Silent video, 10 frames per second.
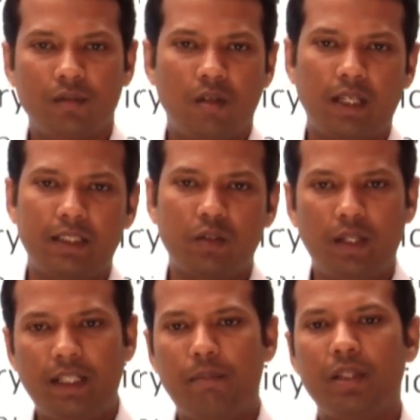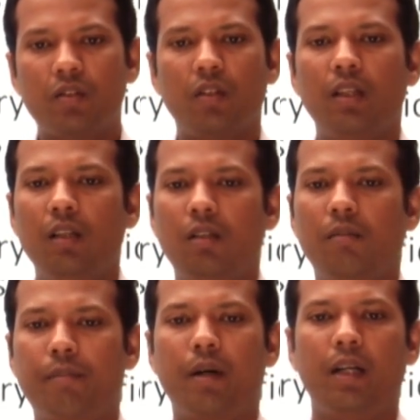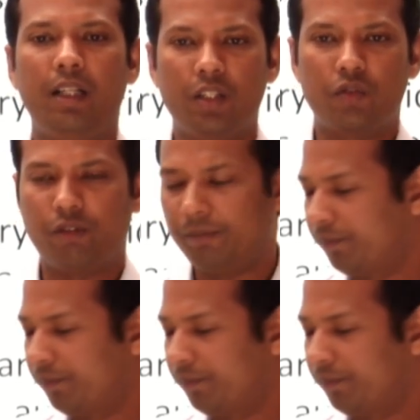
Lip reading: Okay, so it depends on the industry.